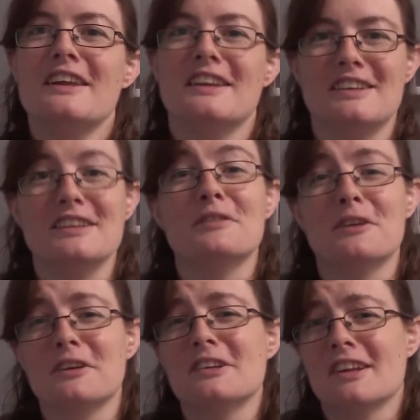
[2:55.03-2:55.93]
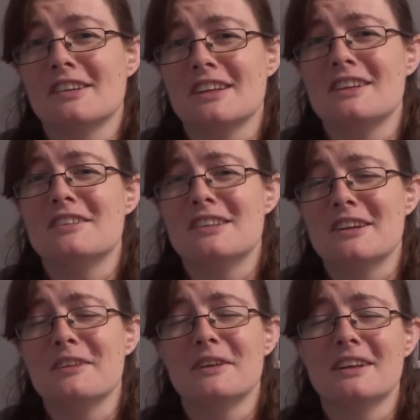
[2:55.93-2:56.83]
this is what God's asking you to
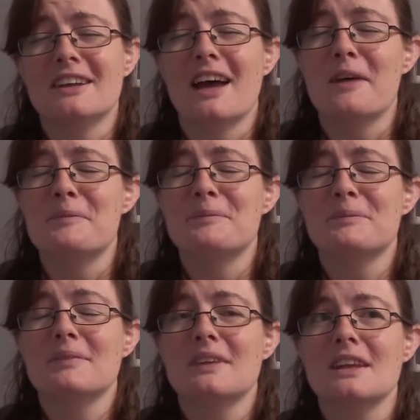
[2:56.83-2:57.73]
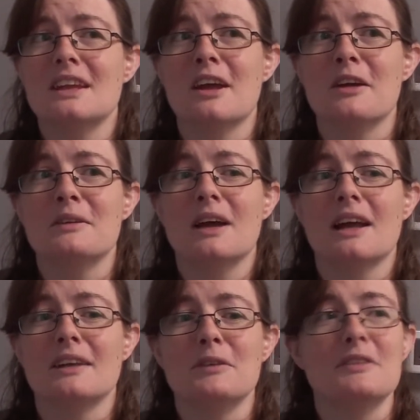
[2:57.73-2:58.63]
do, and you know,
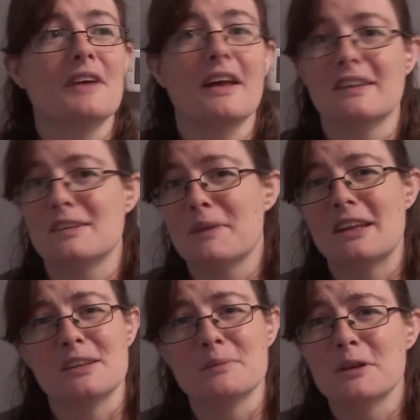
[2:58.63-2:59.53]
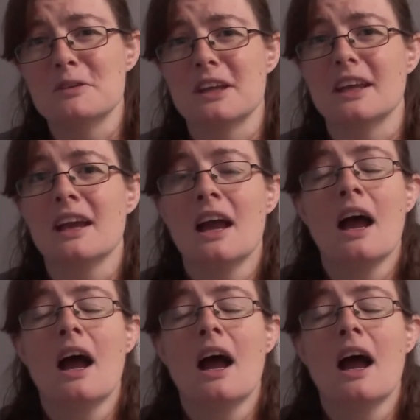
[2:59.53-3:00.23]
and we found this amazing building,